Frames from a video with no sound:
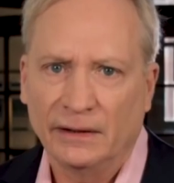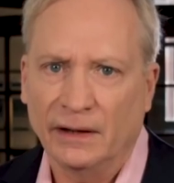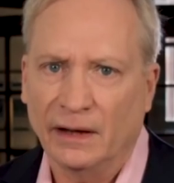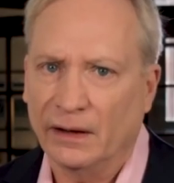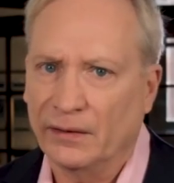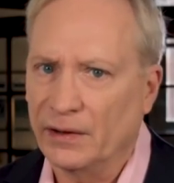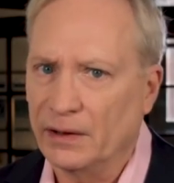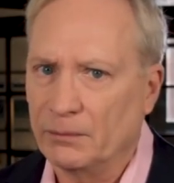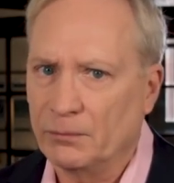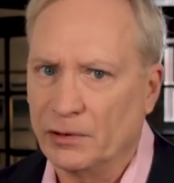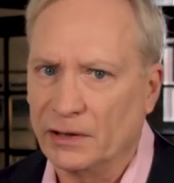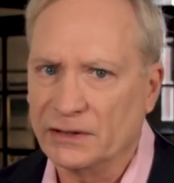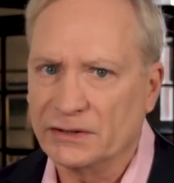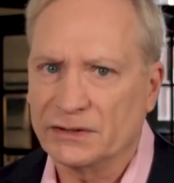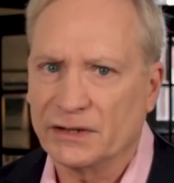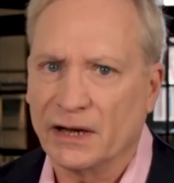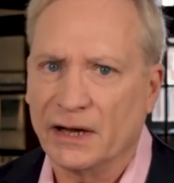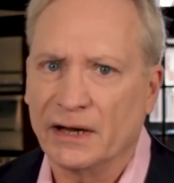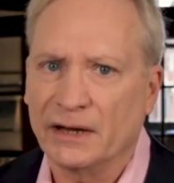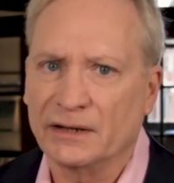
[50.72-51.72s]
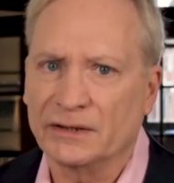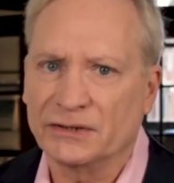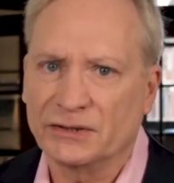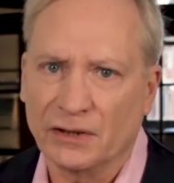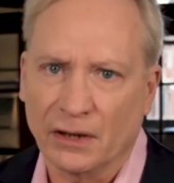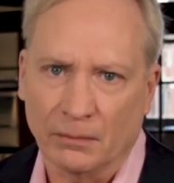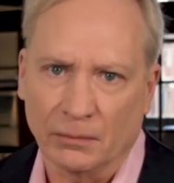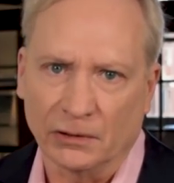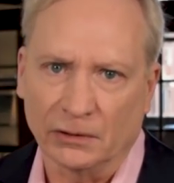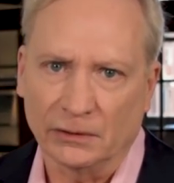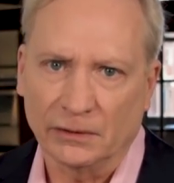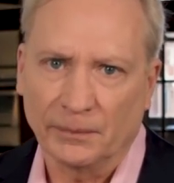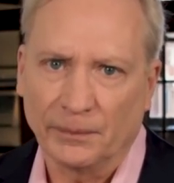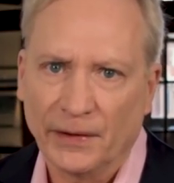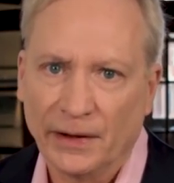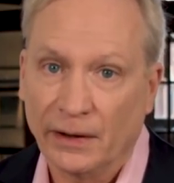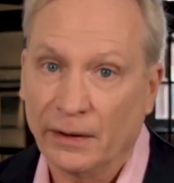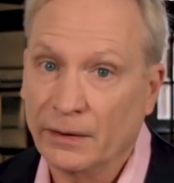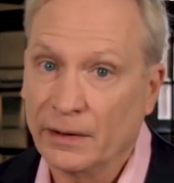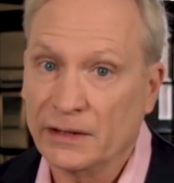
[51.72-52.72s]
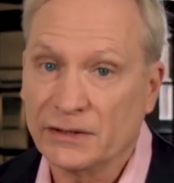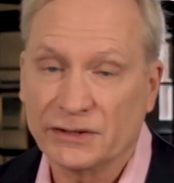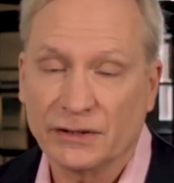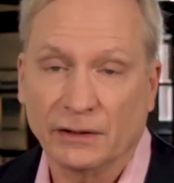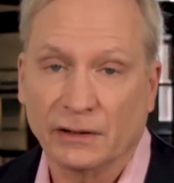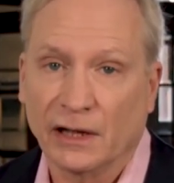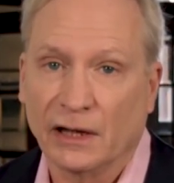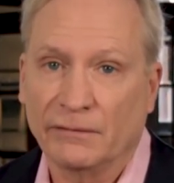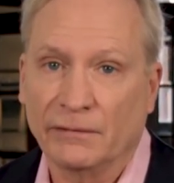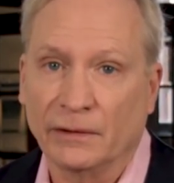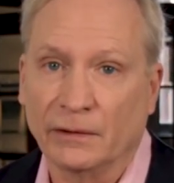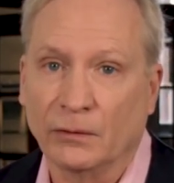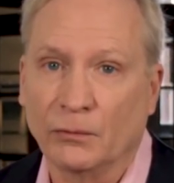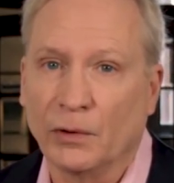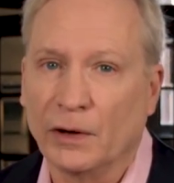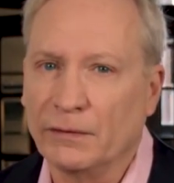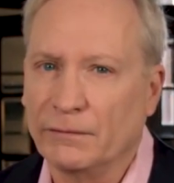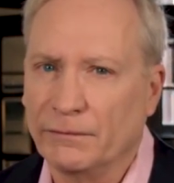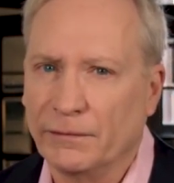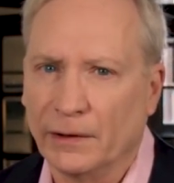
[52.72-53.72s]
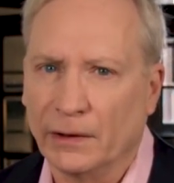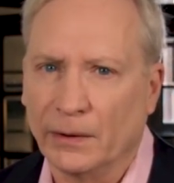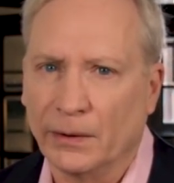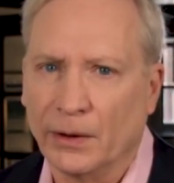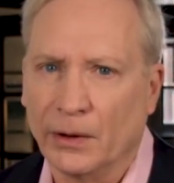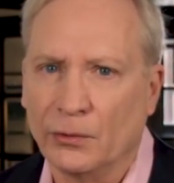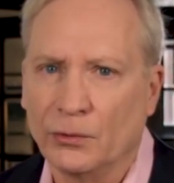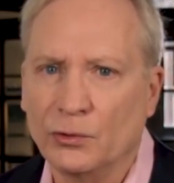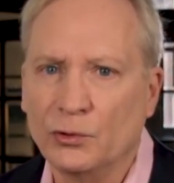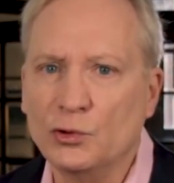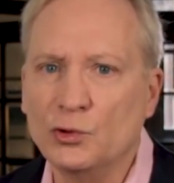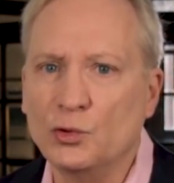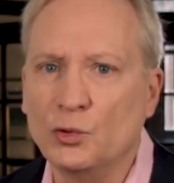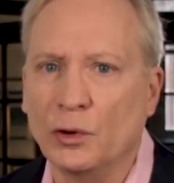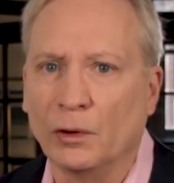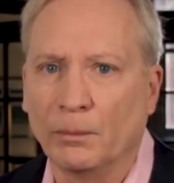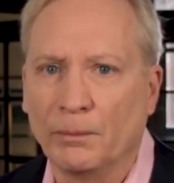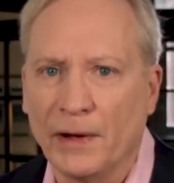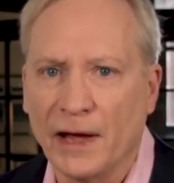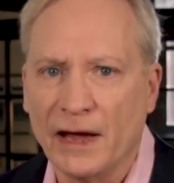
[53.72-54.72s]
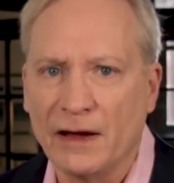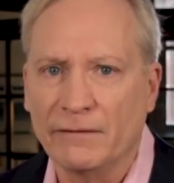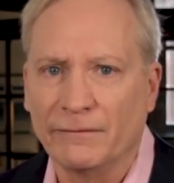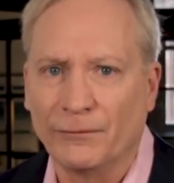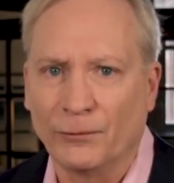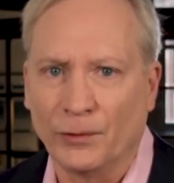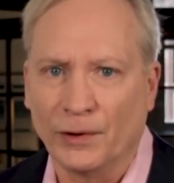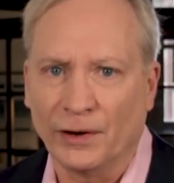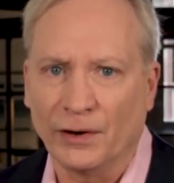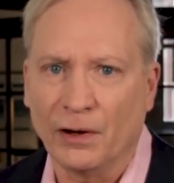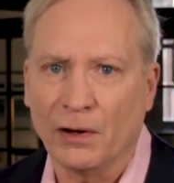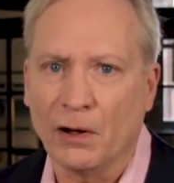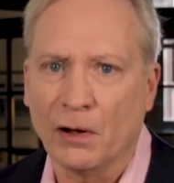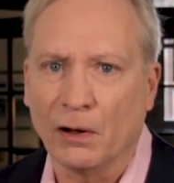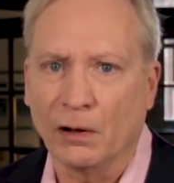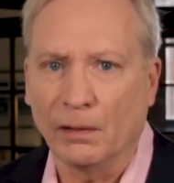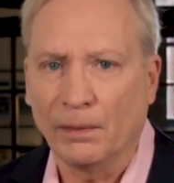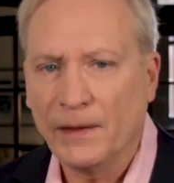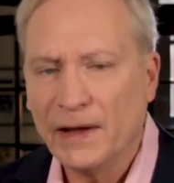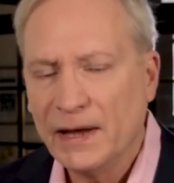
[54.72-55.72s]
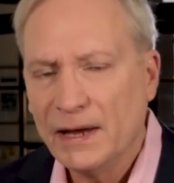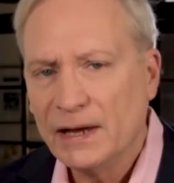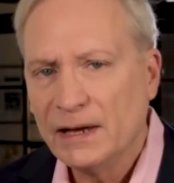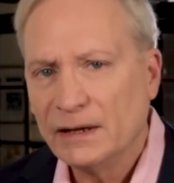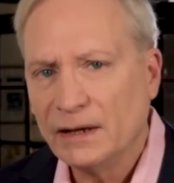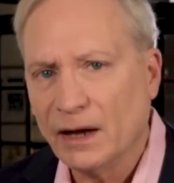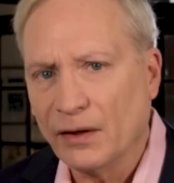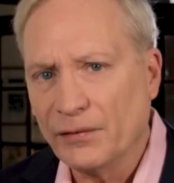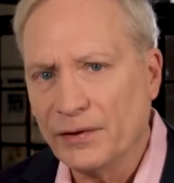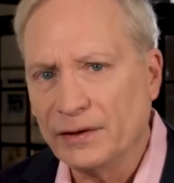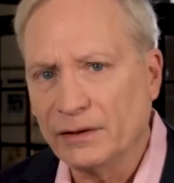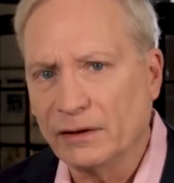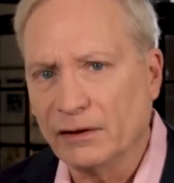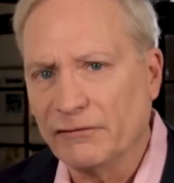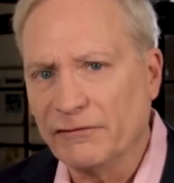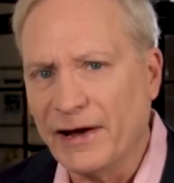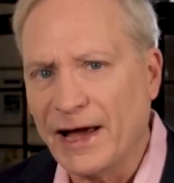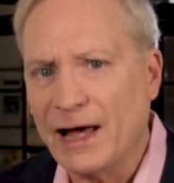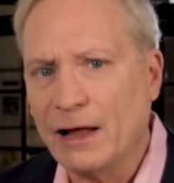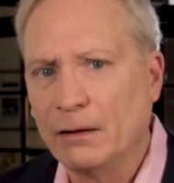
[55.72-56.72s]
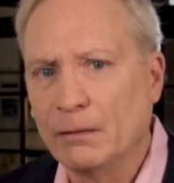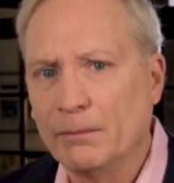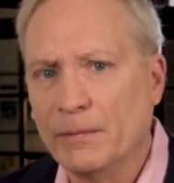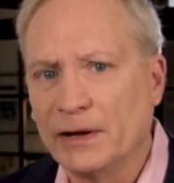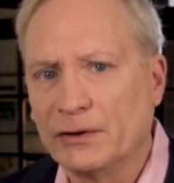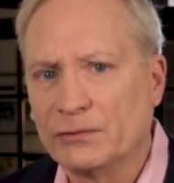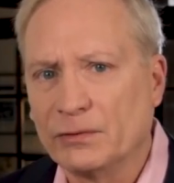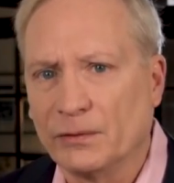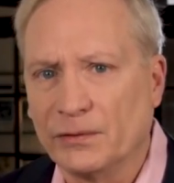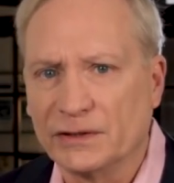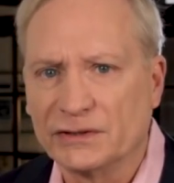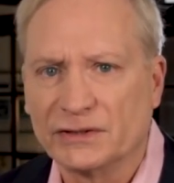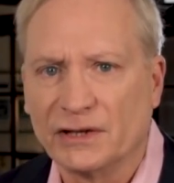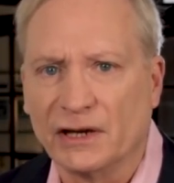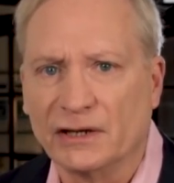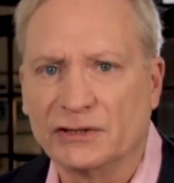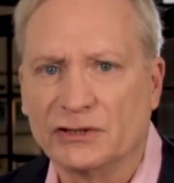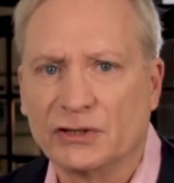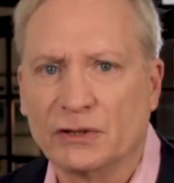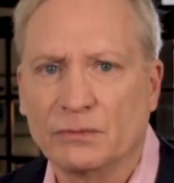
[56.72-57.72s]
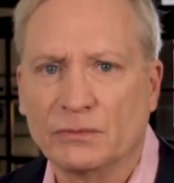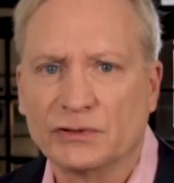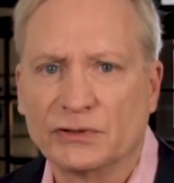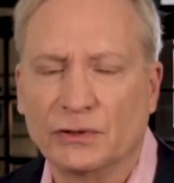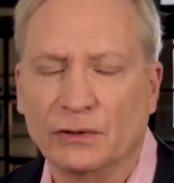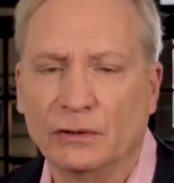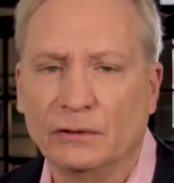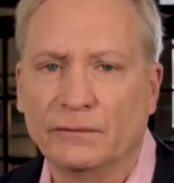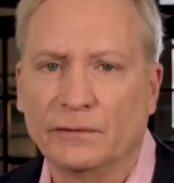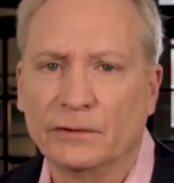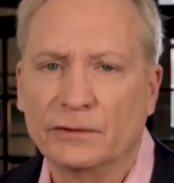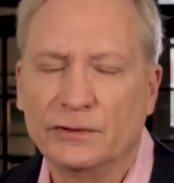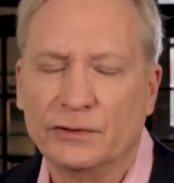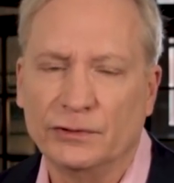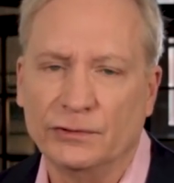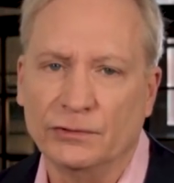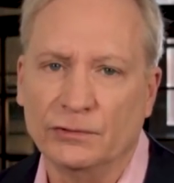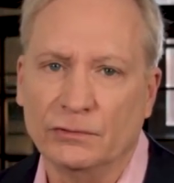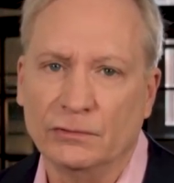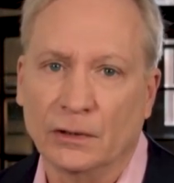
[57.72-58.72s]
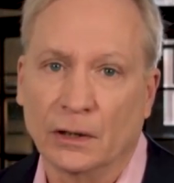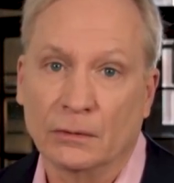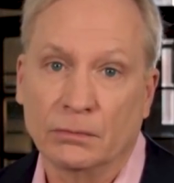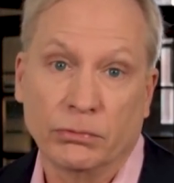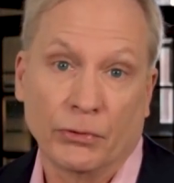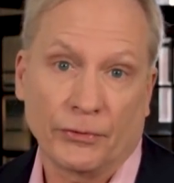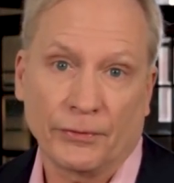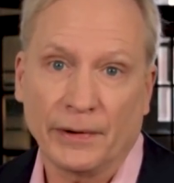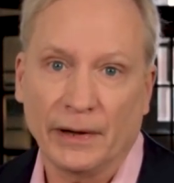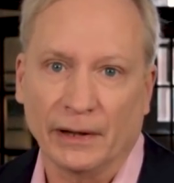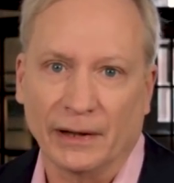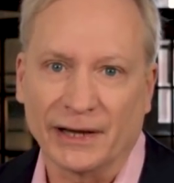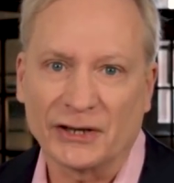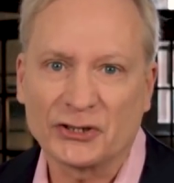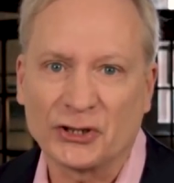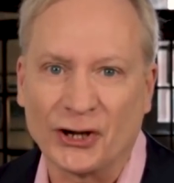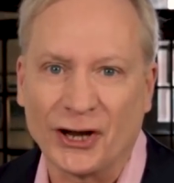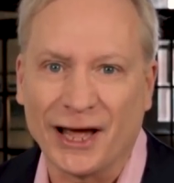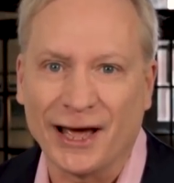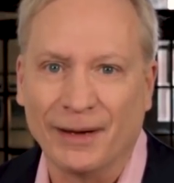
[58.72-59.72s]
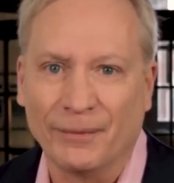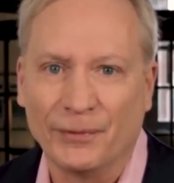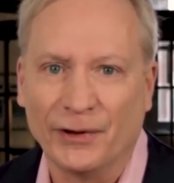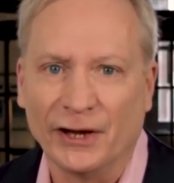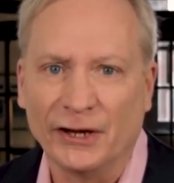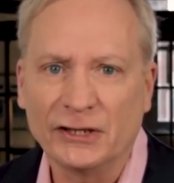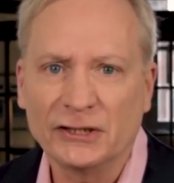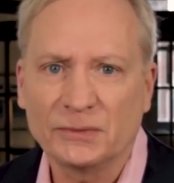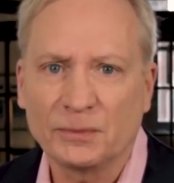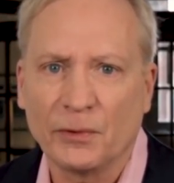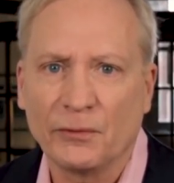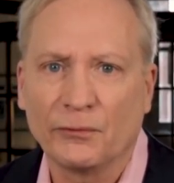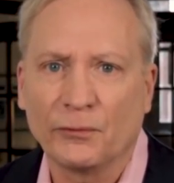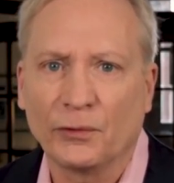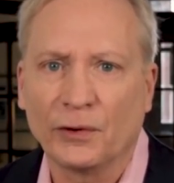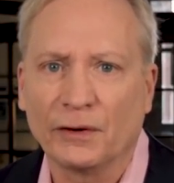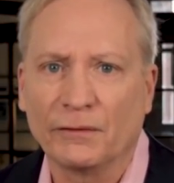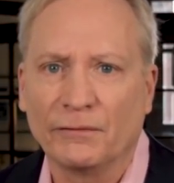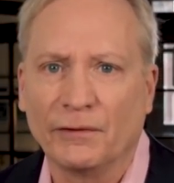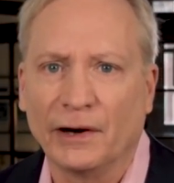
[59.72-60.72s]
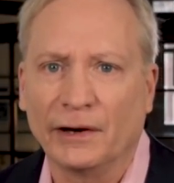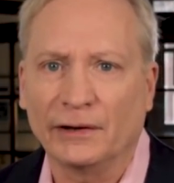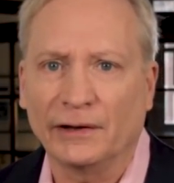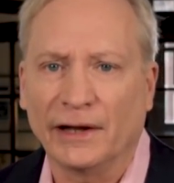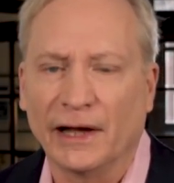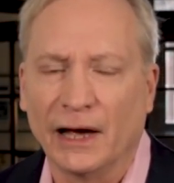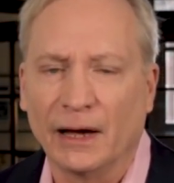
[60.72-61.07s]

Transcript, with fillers: Now that price tag is doubled, and they still haven't quite figured out who will pay for it all. Now, the Laval Metro extension was good for two or three election campaigns before it finally